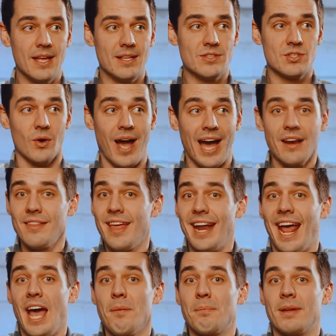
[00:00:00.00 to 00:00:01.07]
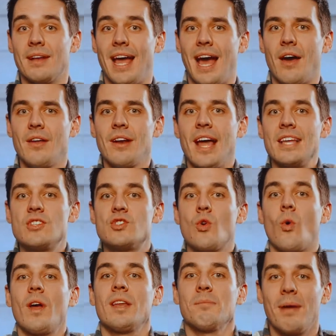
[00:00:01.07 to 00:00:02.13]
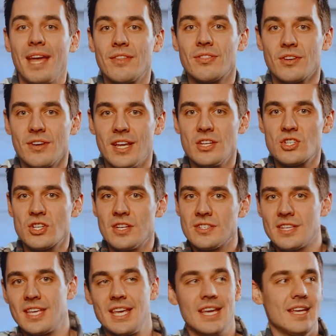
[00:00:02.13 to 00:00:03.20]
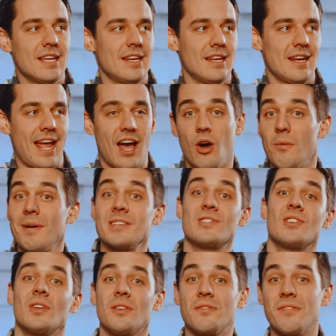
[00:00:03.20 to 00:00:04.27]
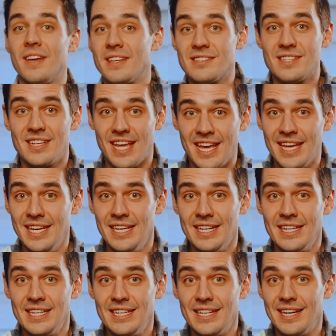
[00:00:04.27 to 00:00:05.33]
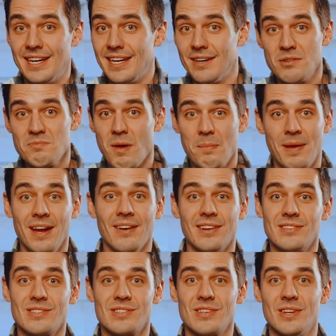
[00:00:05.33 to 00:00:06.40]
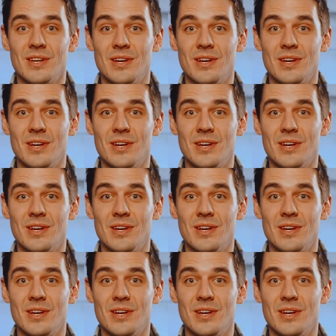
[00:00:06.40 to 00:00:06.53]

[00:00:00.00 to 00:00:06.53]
So how did that happen? How did I join Panther Nation as a kid, and how am I still a fan today? It was my parents.